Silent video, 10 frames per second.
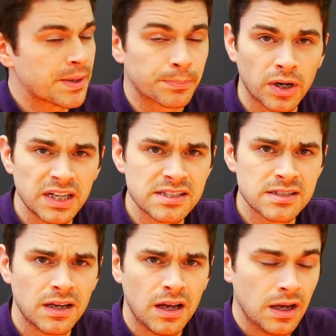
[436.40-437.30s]
Price,
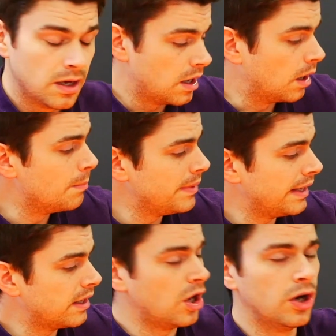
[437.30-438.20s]
a
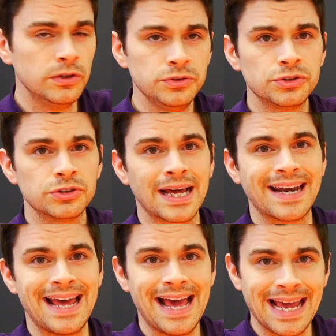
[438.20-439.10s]
mere
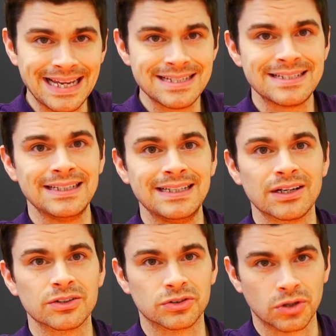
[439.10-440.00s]

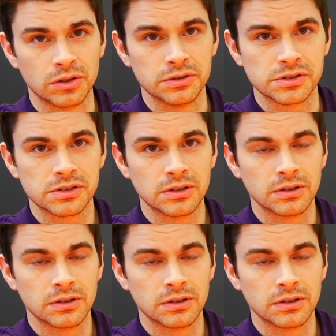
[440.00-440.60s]
$180,